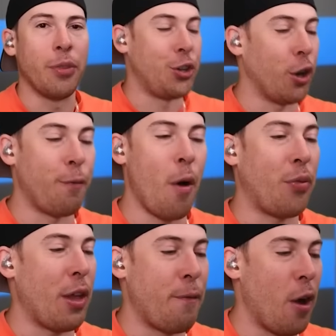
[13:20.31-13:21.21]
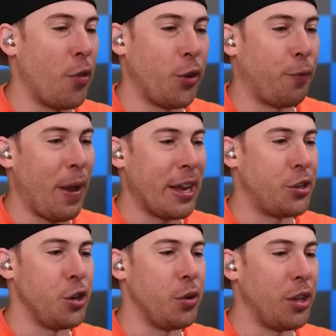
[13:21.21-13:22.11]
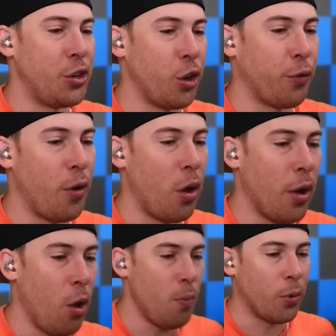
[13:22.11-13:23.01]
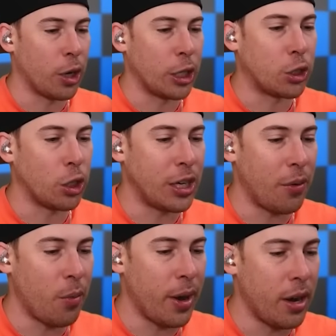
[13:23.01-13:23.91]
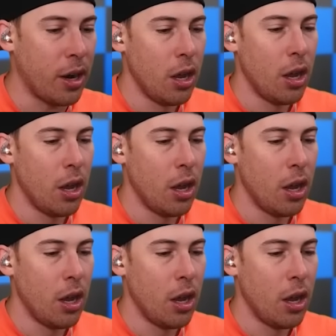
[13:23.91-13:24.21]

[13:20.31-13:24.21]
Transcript: It's your fault they fell on their face, dude. It's your fault. Oh, we're gonna search everywhere.